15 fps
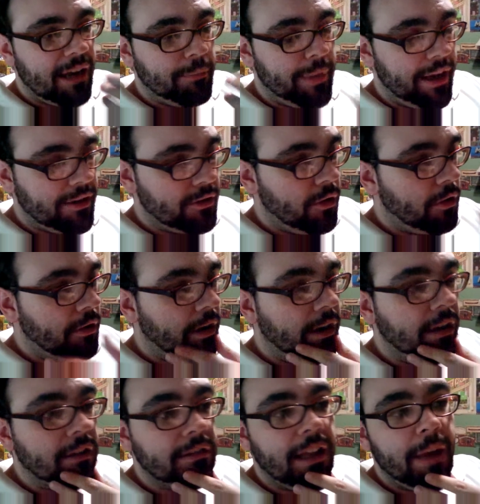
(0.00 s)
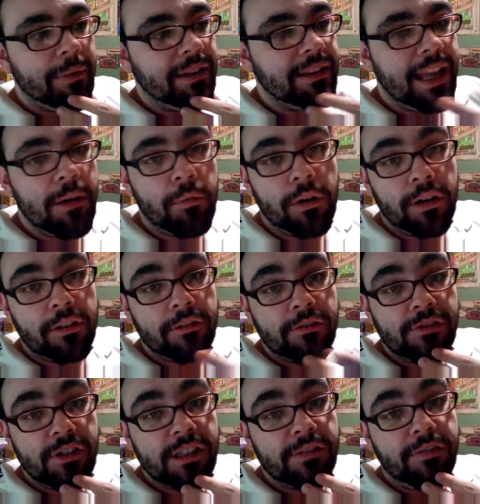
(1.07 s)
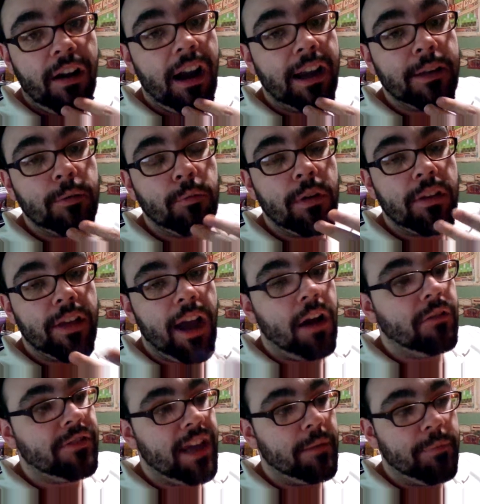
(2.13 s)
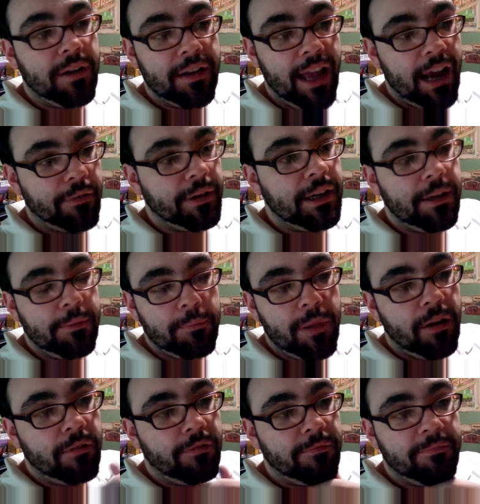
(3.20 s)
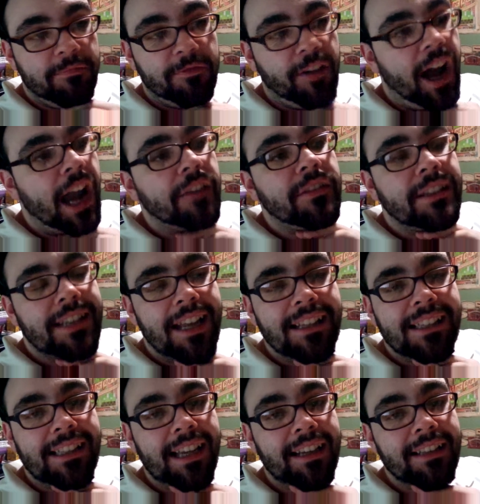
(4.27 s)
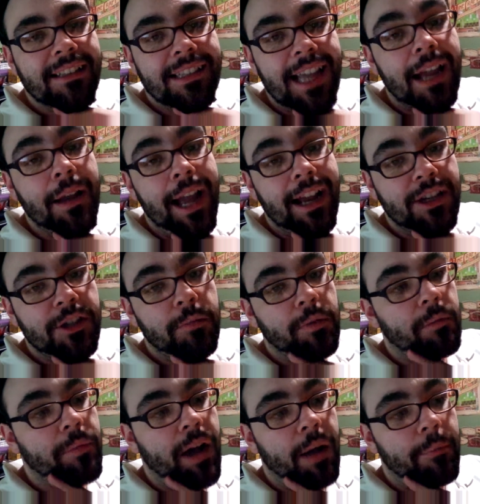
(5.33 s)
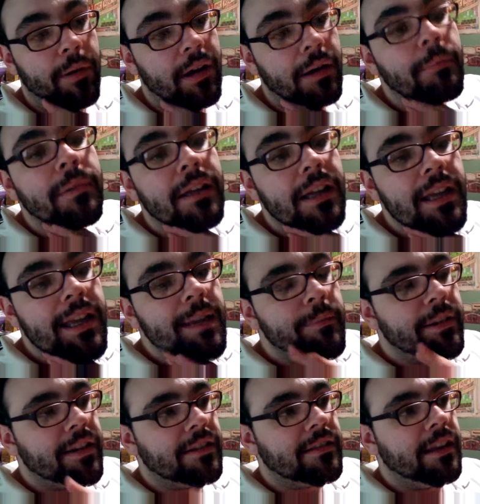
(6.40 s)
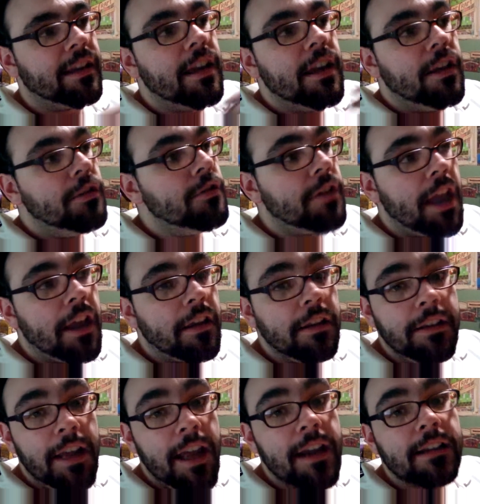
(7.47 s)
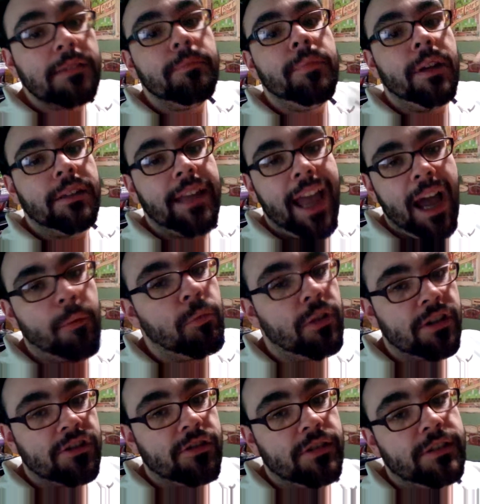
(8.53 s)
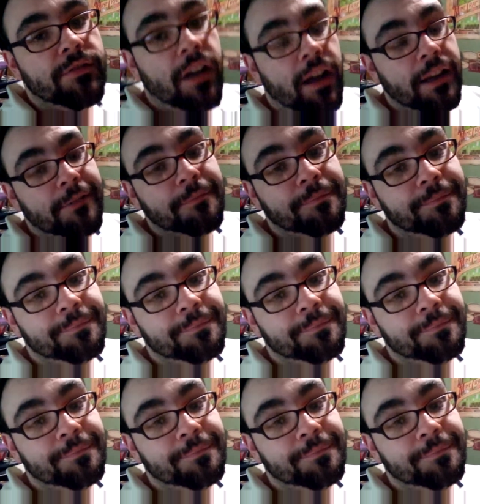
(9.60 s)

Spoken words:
Pandora. I mean, they work just fine without that, but every about 5 to 10 seconds, that actually will pop up because, like, you can't connect, but the app works just fine.